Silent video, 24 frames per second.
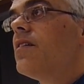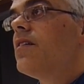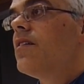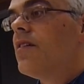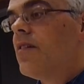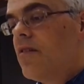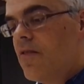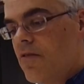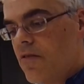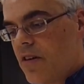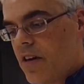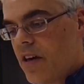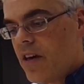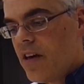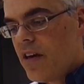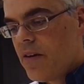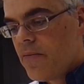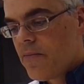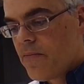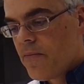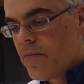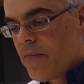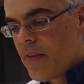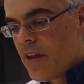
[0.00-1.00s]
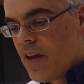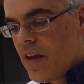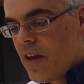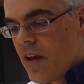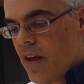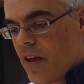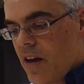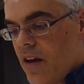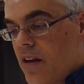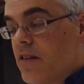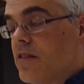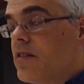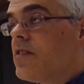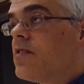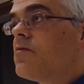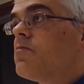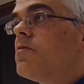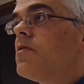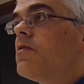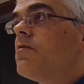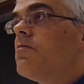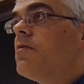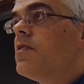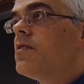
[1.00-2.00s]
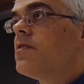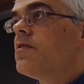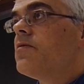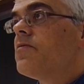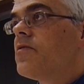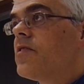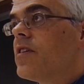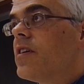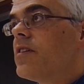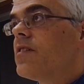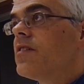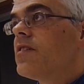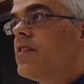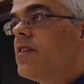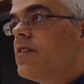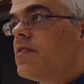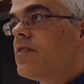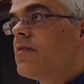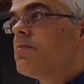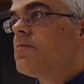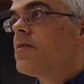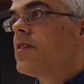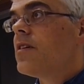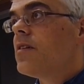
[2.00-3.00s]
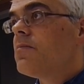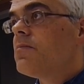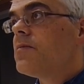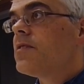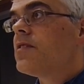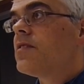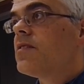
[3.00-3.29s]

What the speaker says: Okay. And is this one of the ones you forget to take sometimes?